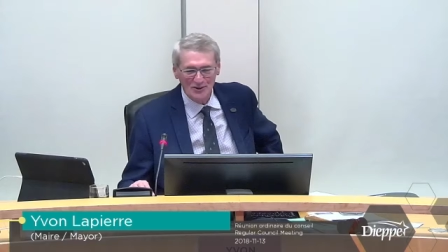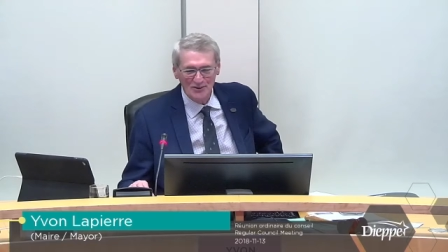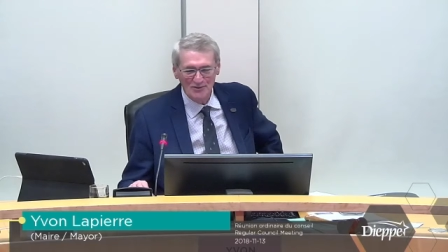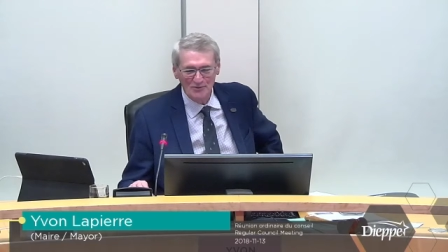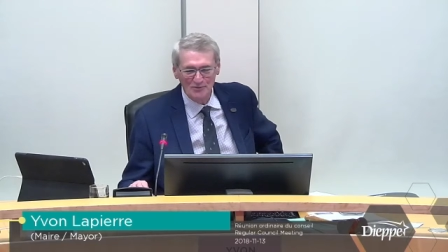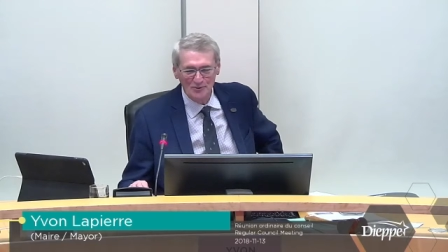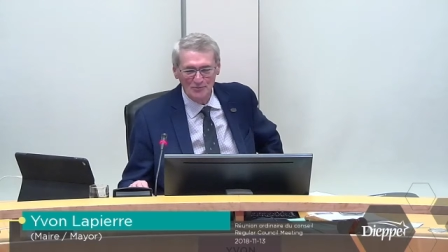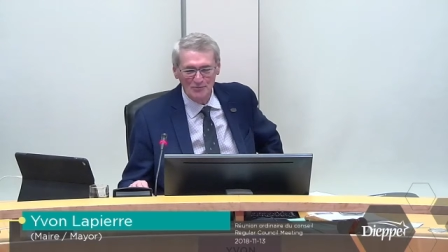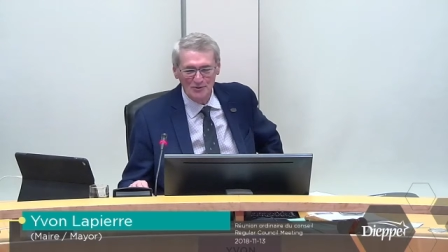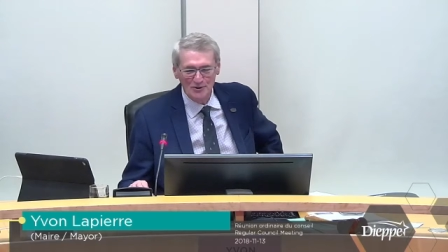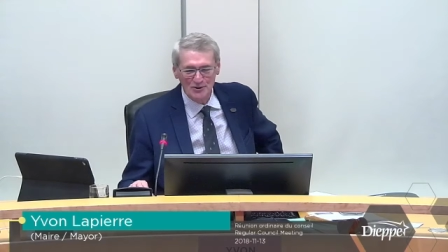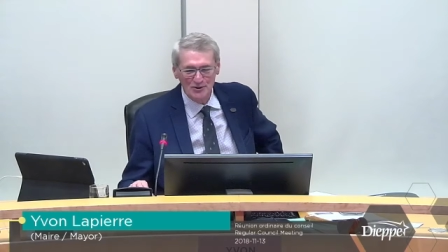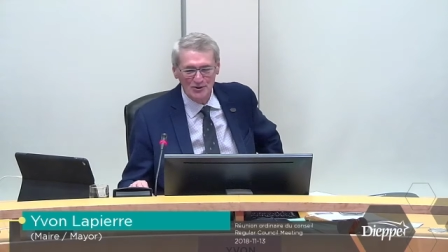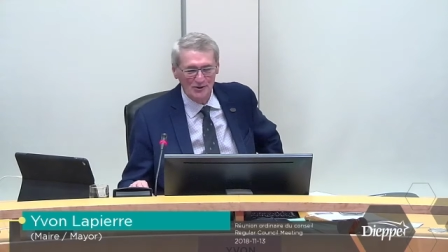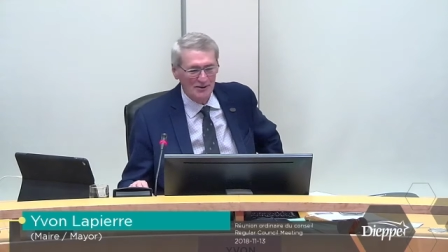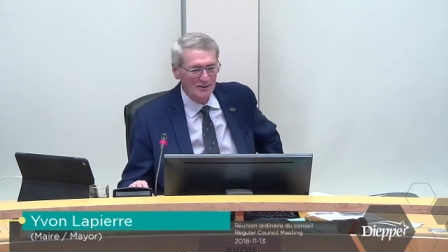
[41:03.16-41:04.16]
Okay,
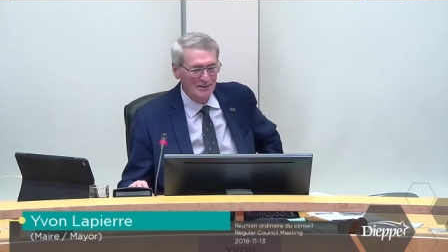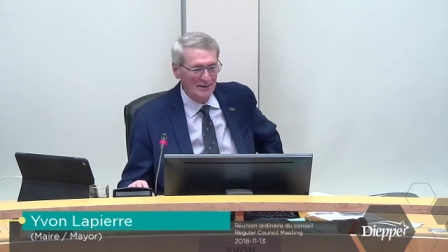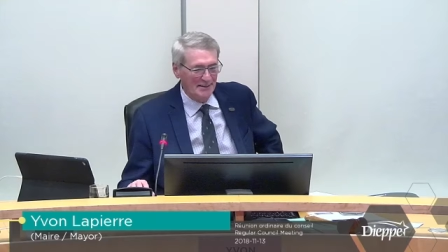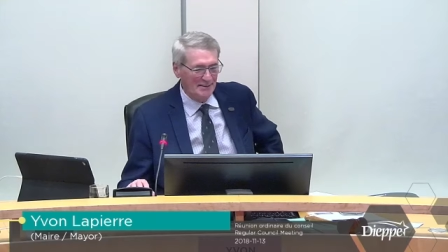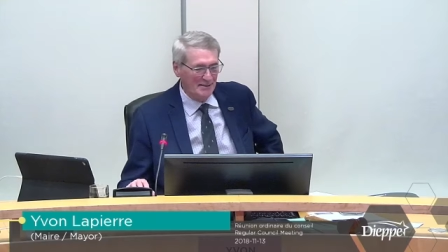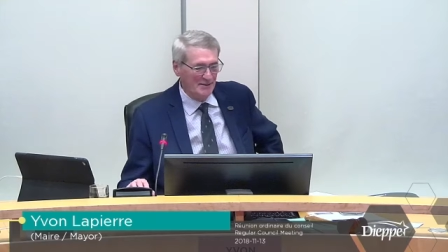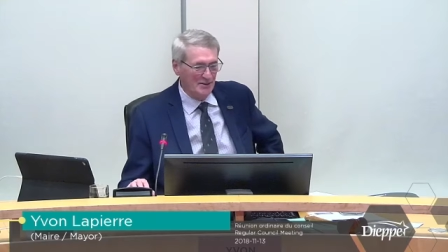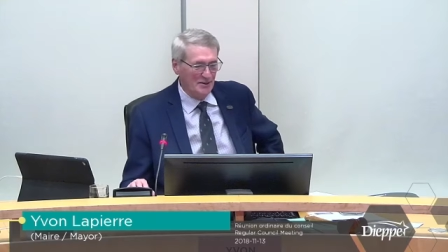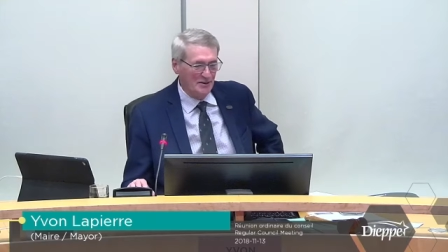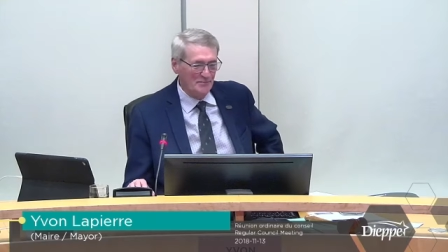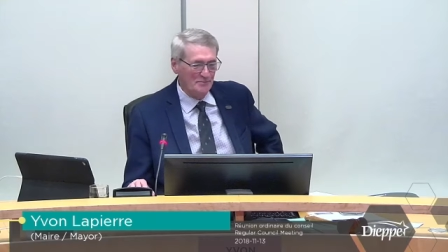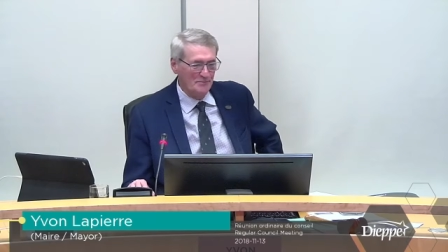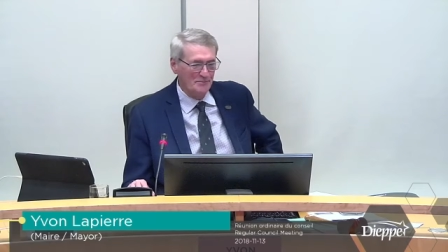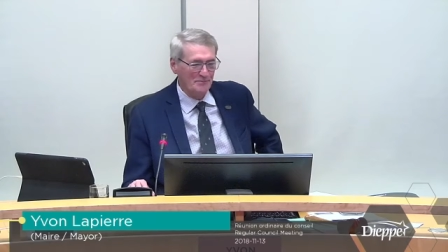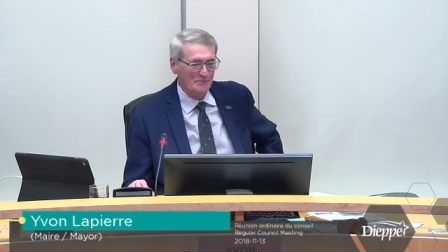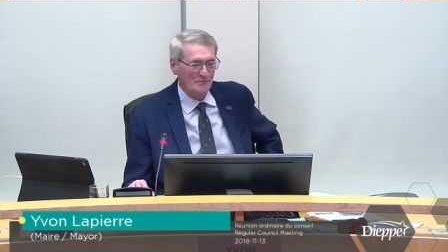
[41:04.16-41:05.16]
we'll discuss
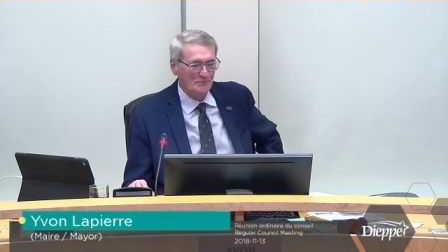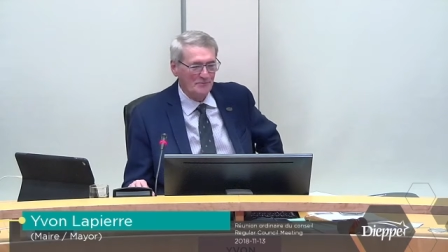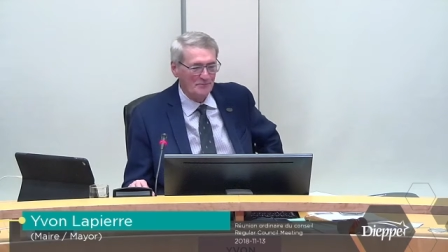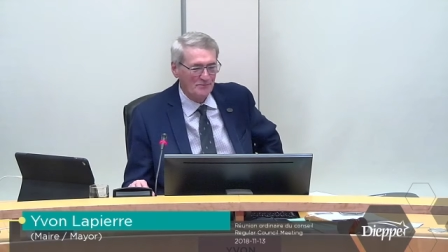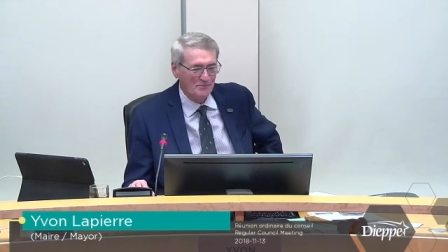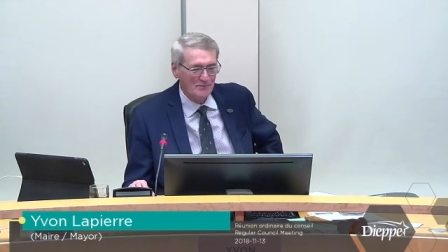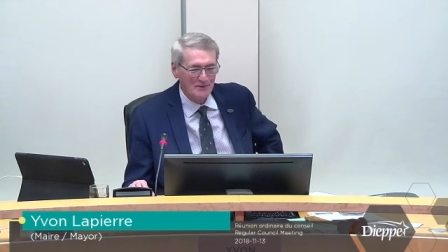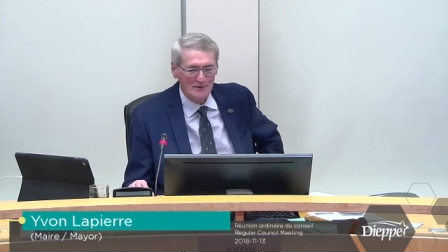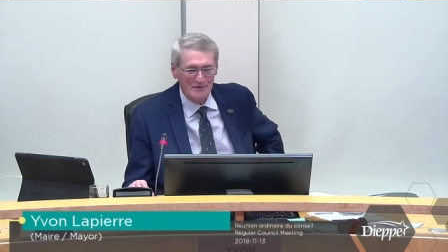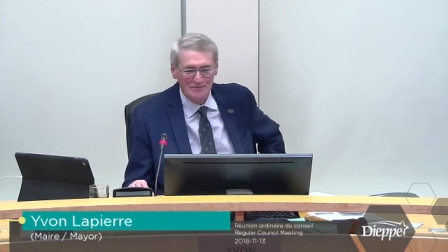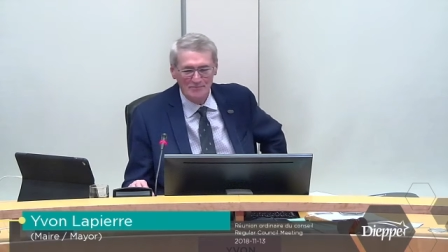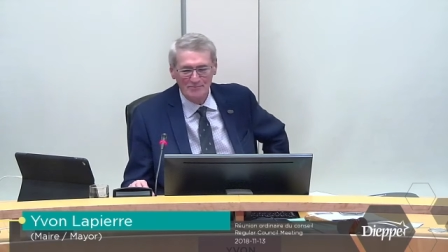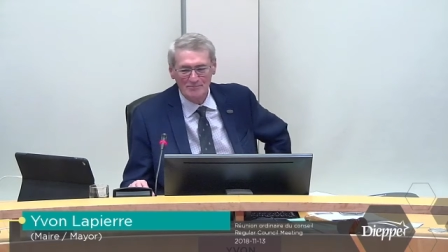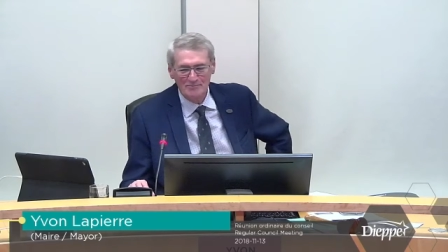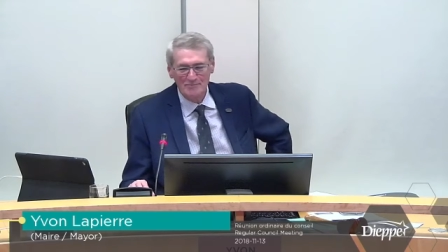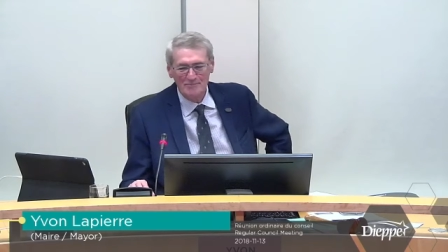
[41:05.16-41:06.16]
this. Monsieur
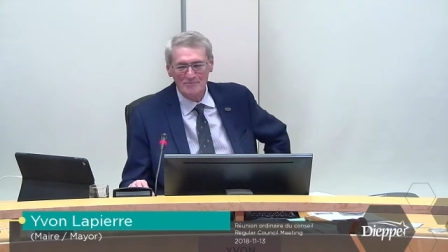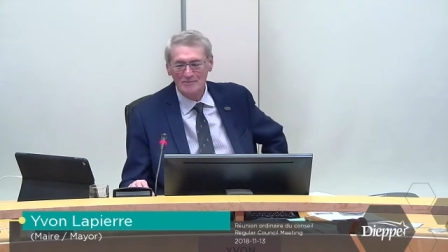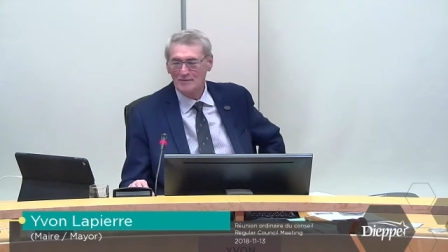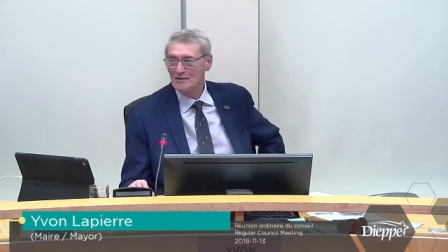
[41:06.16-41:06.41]
Godet,